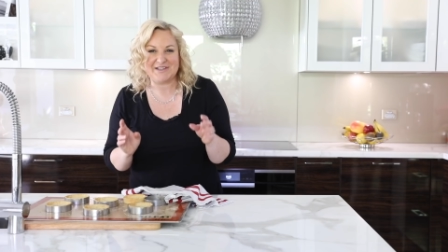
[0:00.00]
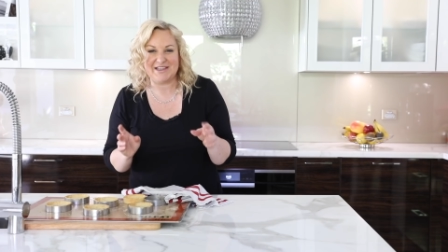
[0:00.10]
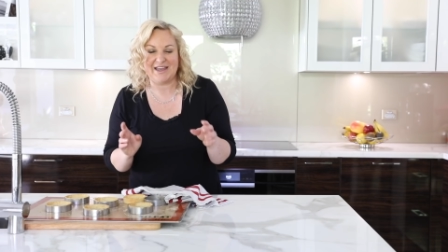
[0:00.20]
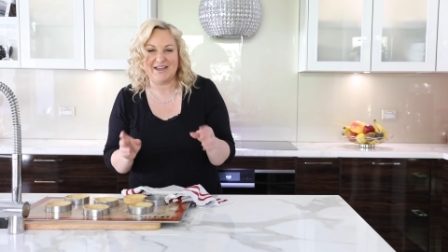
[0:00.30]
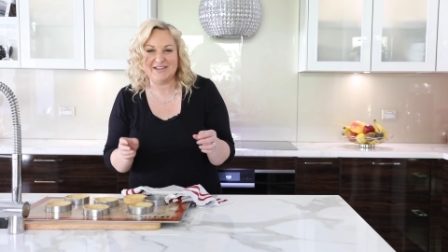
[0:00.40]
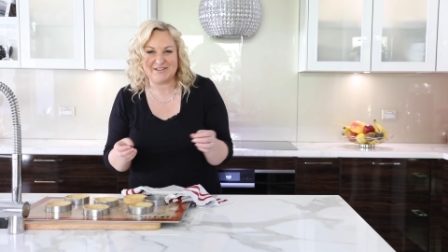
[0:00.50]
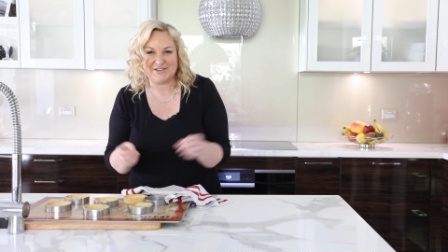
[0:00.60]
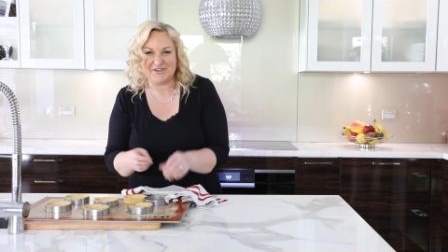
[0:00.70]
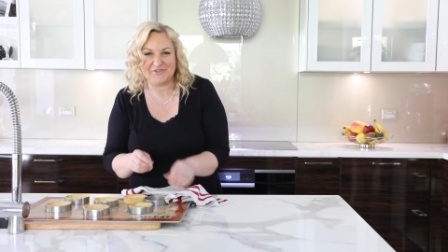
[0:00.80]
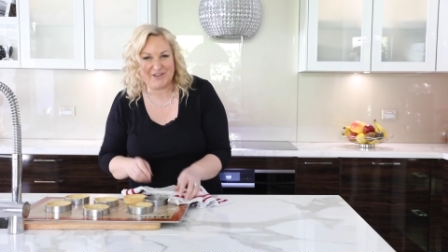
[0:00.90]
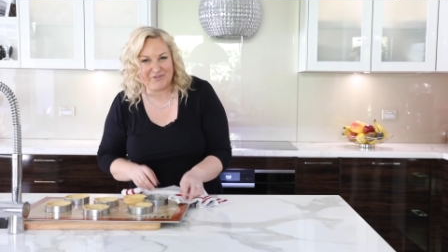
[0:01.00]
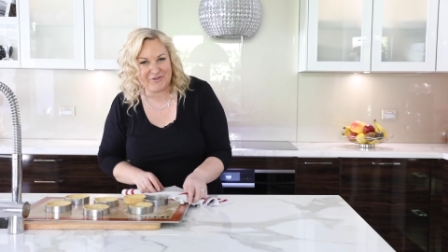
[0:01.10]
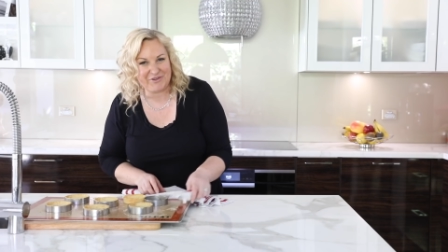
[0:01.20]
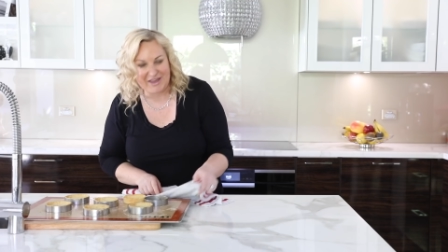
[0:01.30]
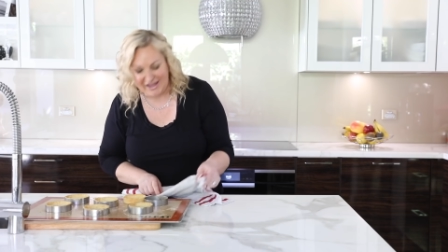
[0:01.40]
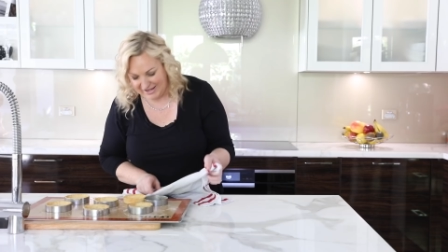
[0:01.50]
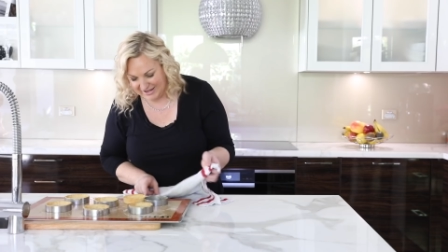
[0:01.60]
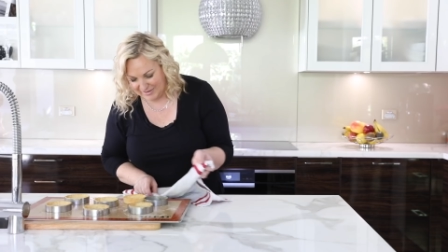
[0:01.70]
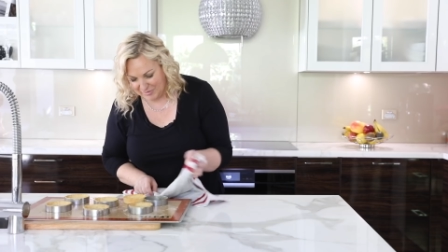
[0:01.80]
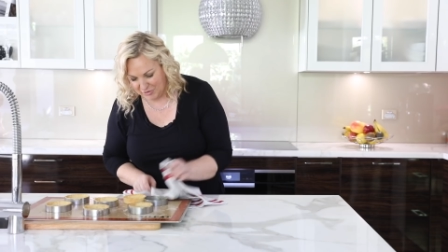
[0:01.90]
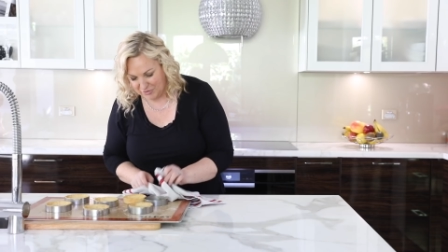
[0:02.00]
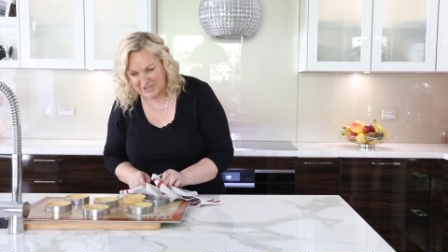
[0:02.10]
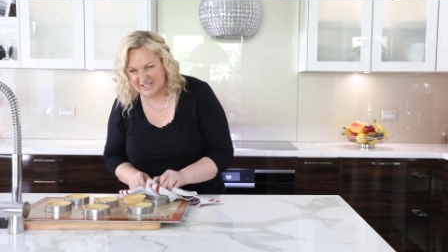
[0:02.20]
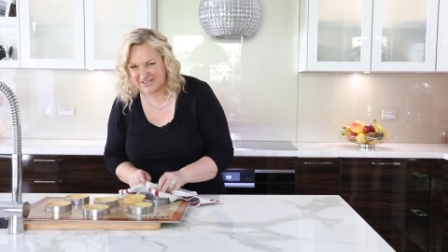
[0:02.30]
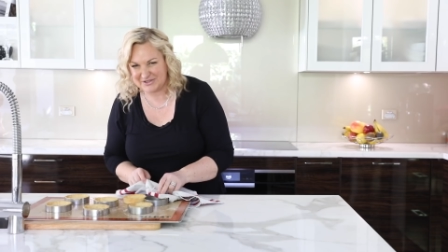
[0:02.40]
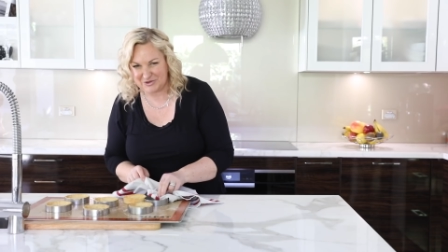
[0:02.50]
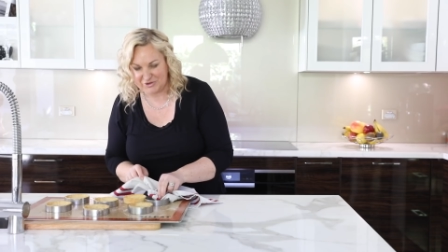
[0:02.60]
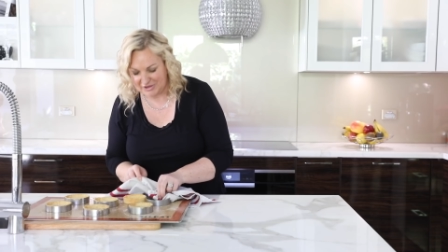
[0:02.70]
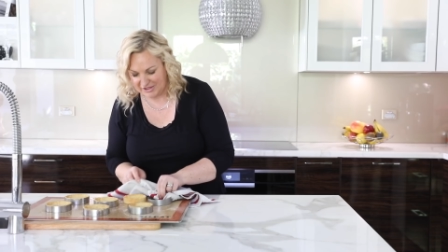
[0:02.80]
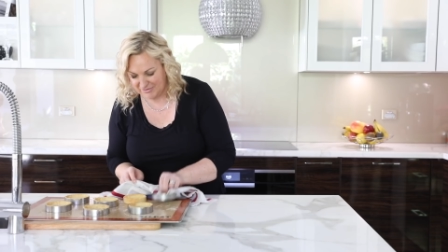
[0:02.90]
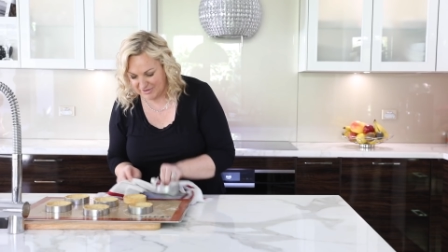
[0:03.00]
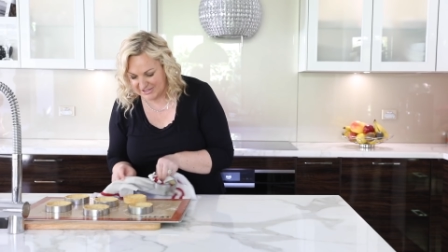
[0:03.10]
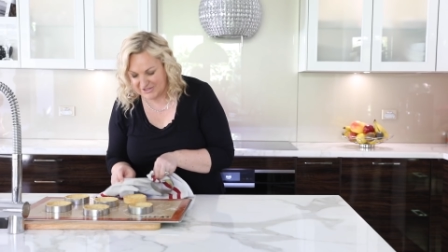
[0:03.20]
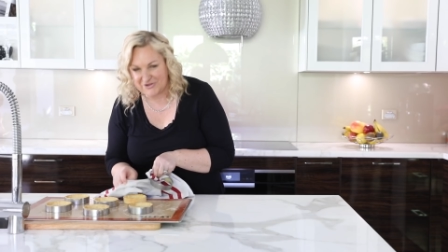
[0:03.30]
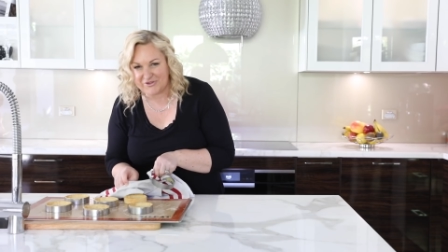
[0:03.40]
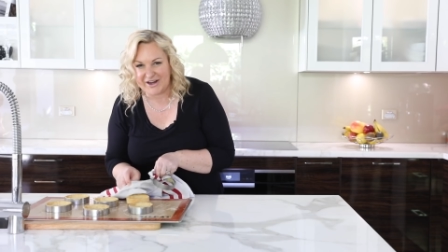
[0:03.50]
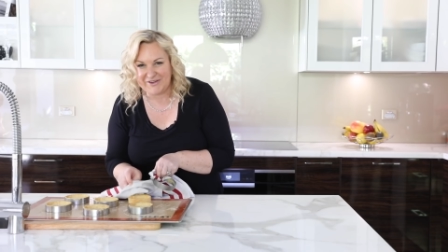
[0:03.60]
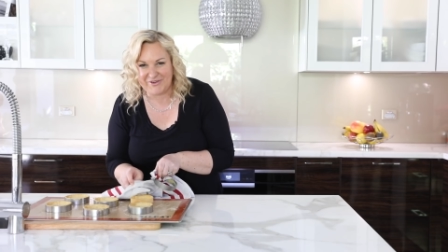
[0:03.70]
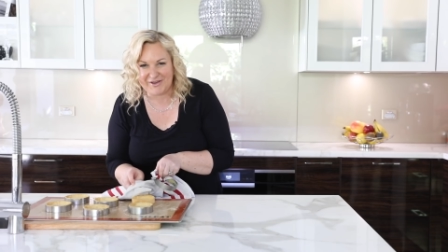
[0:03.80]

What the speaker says: in the end, so I don't really feel the heat anymore, which isn't a good thing, but it's great for